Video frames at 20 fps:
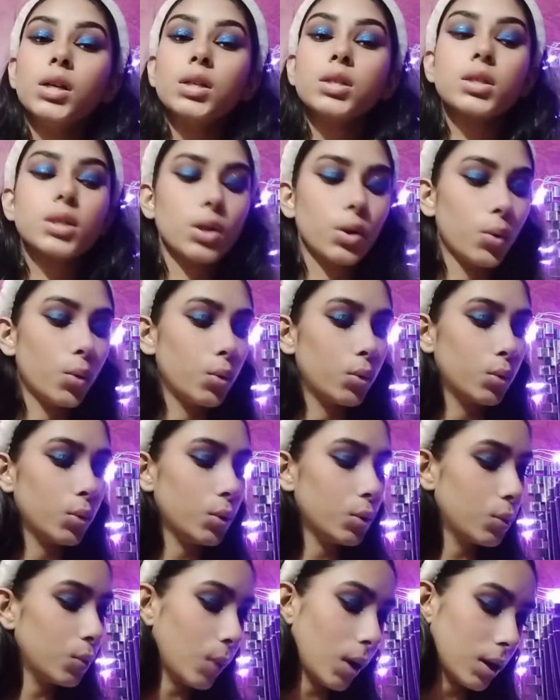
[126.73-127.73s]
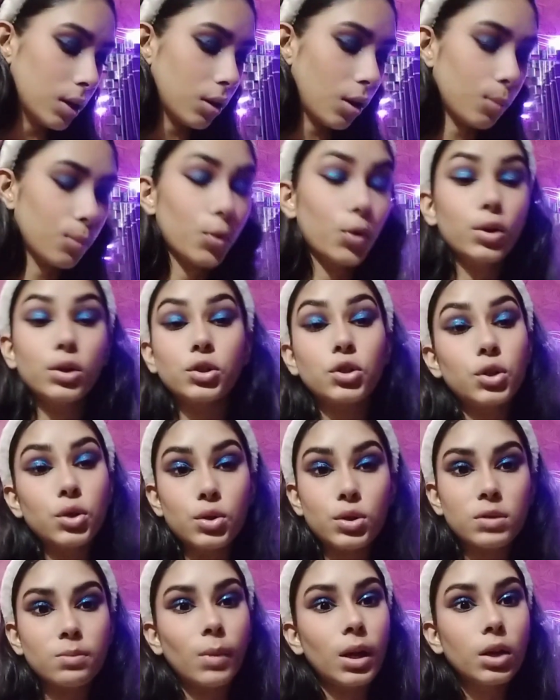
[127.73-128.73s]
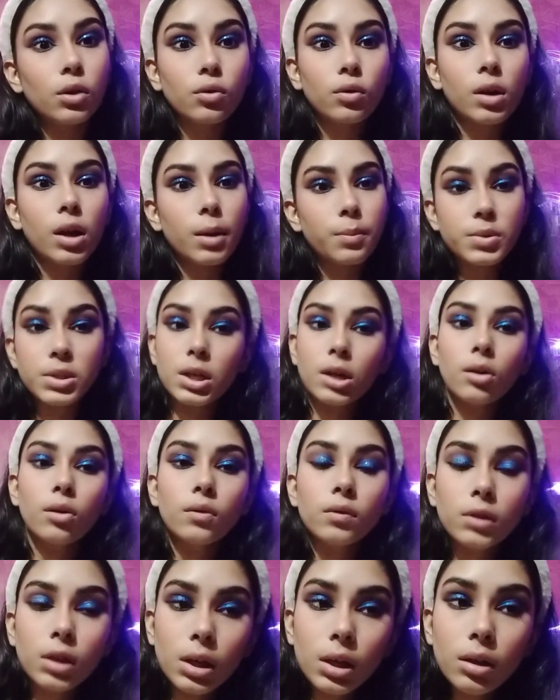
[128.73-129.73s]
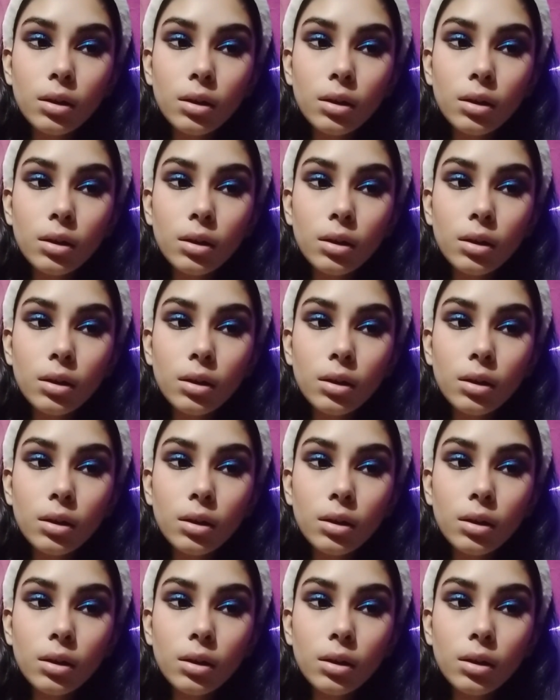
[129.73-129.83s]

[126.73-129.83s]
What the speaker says: So right now I'm going to use my nude lipstick only.